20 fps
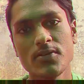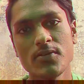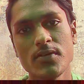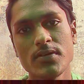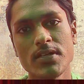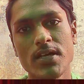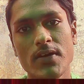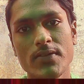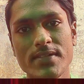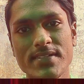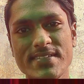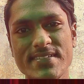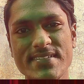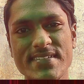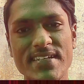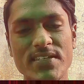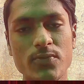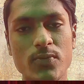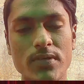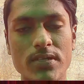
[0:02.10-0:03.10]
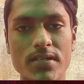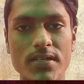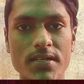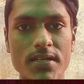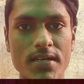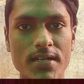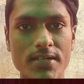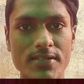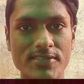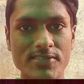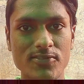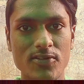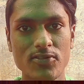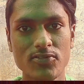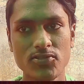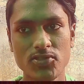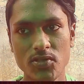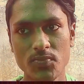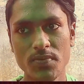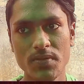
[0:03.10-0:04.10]
going down the street one day and I saw
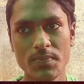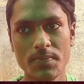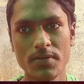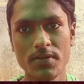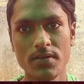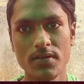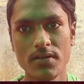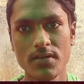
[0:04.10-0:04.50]
two people